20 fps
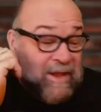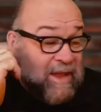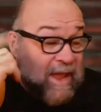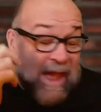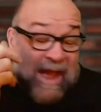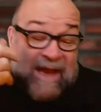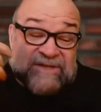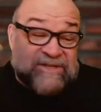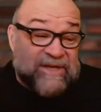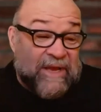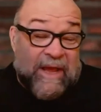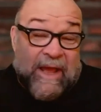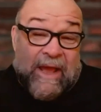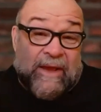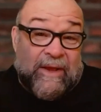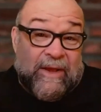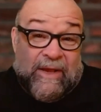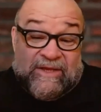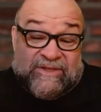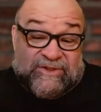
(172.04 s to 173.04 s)

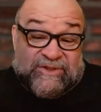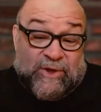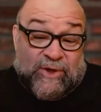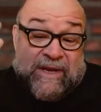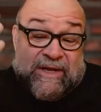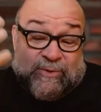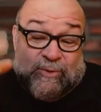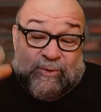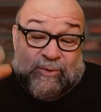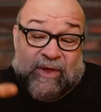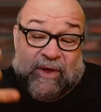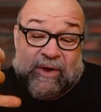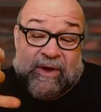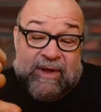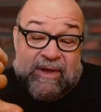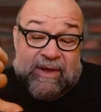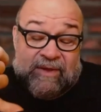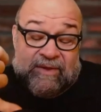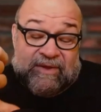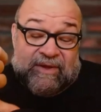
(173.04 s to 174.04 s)
Actually, it's kind of cool though.
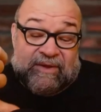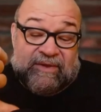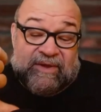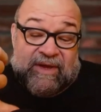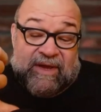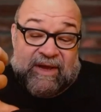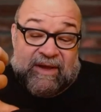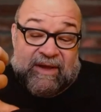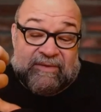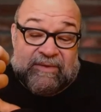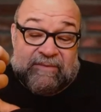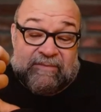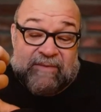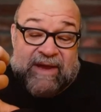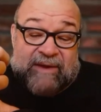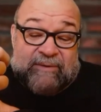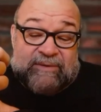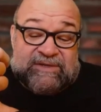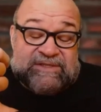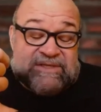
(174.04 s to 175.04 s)
The
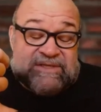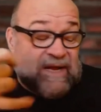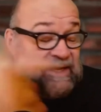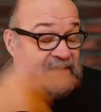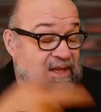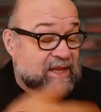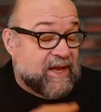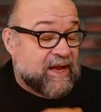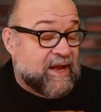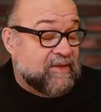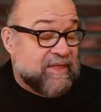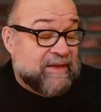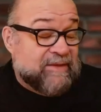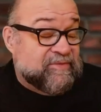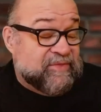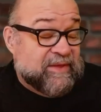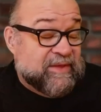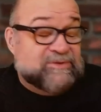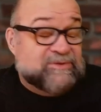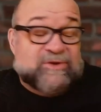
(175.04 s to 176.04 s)
mic was 99. That
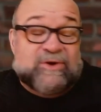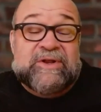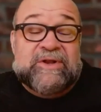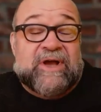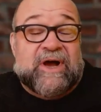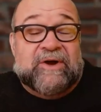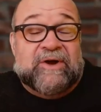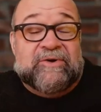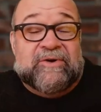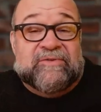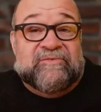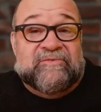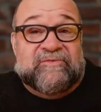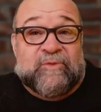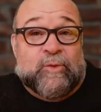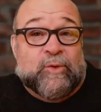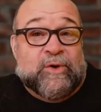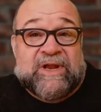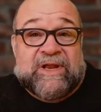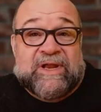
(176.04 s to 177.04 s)
thing was only
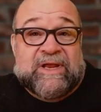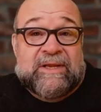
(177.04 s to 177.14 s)
140.